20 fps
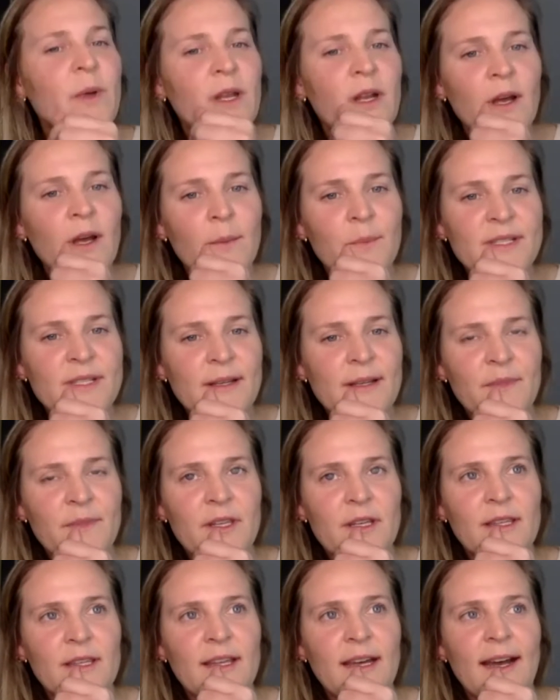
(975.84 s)
up
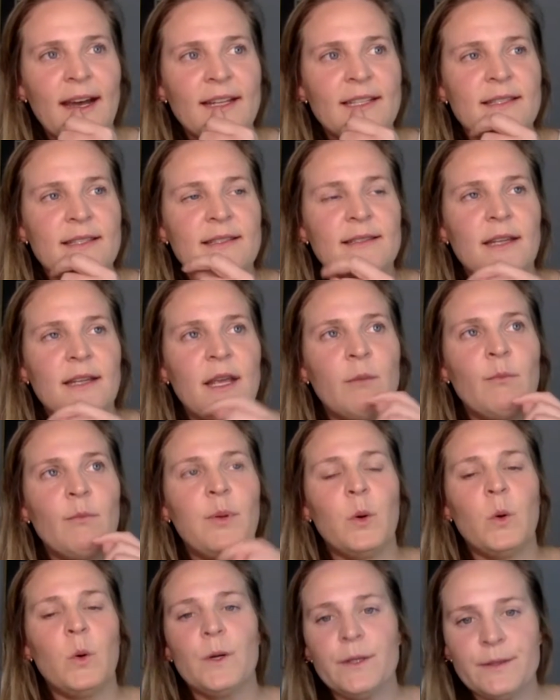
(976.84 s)
something that's
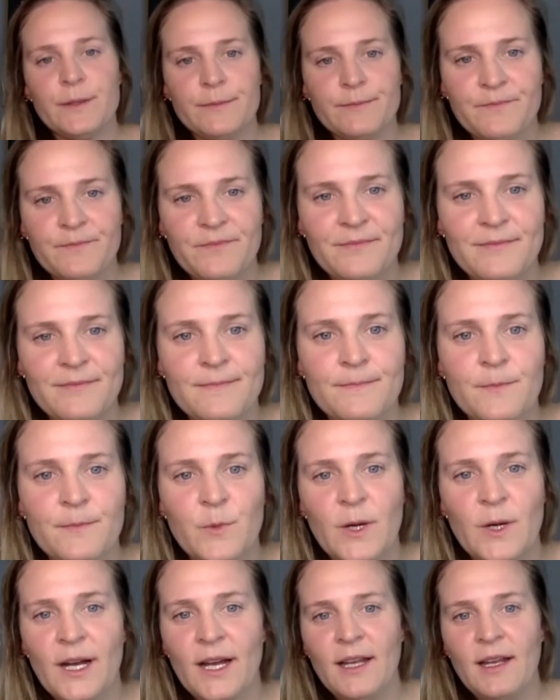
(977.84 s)
important,
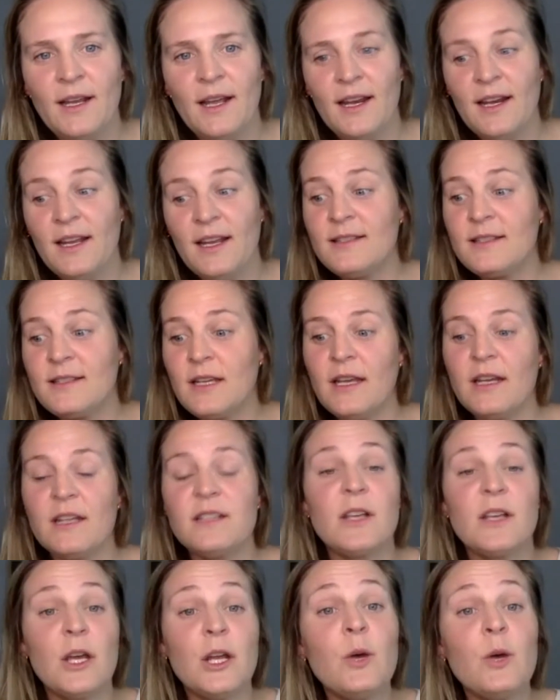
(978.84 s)
right? And it's
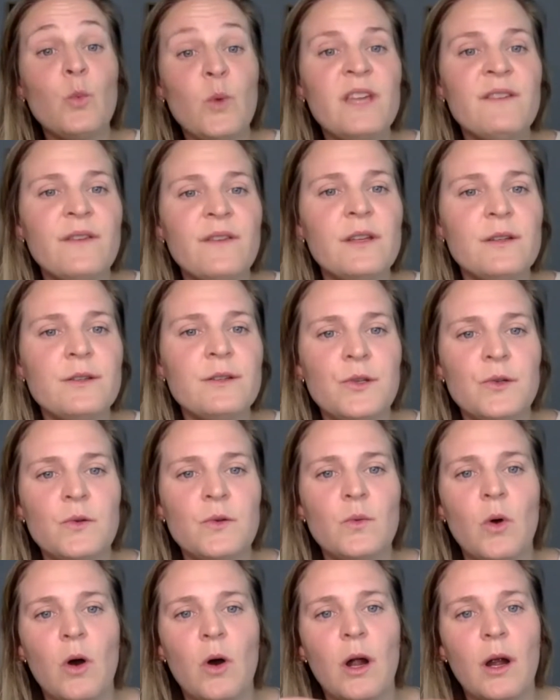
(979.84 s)
going to weave
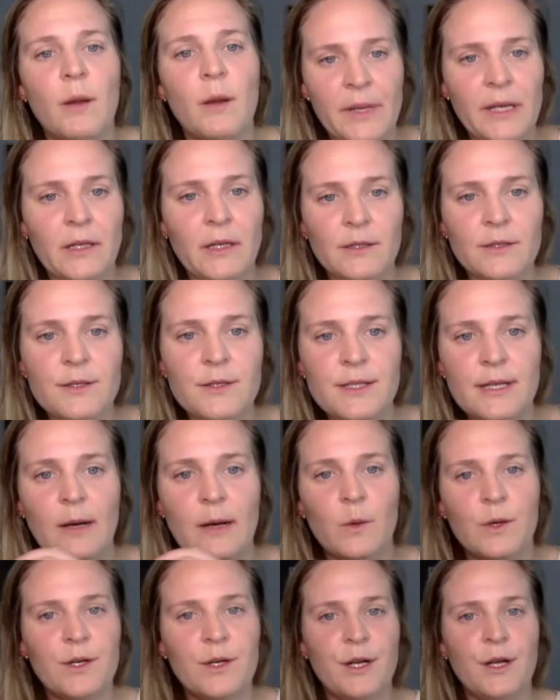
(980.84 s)
into our pillars that
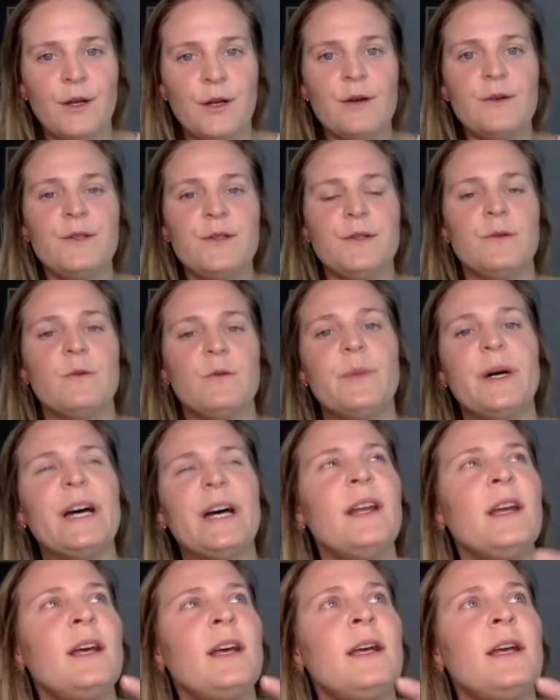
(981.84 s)
we're going to go to, but
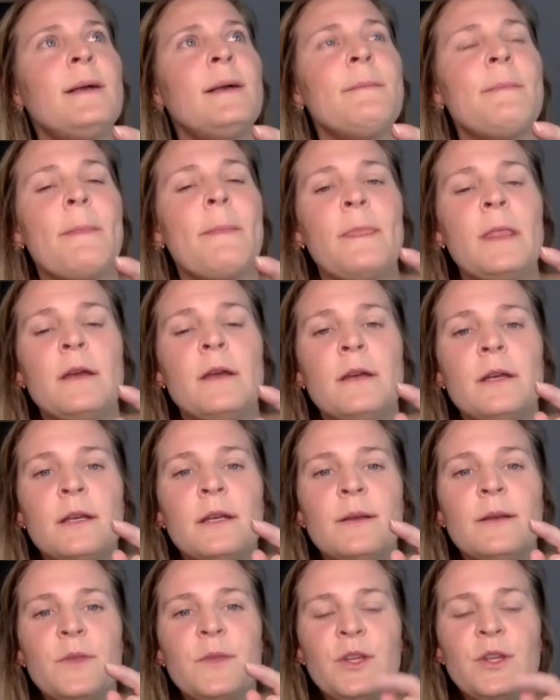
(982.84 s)

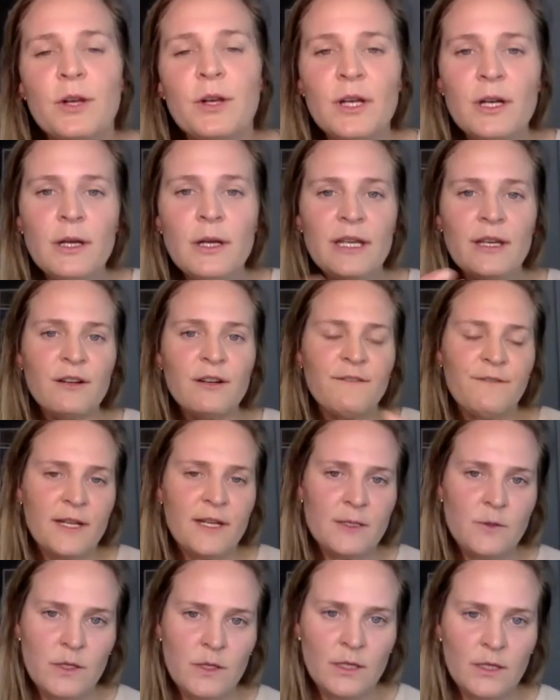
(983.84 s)
you're going to
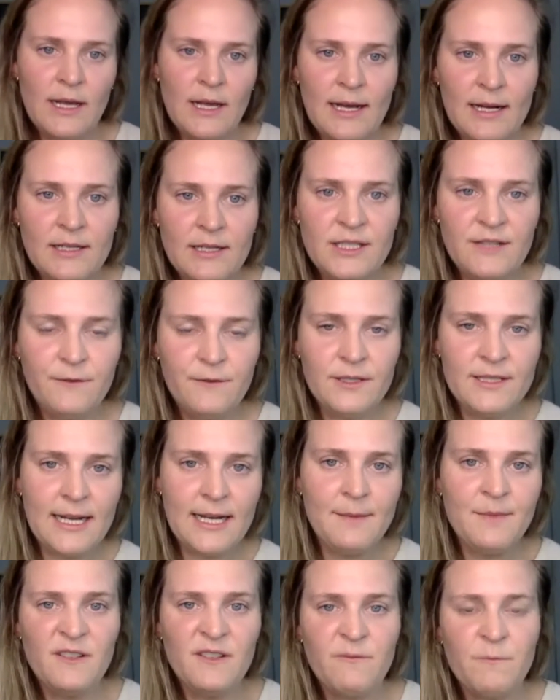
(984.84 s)
interface with a lot of different
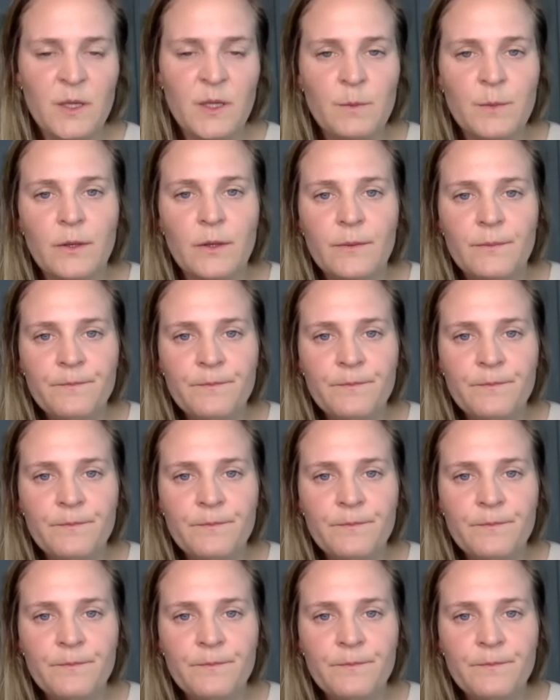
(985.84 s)
types of people,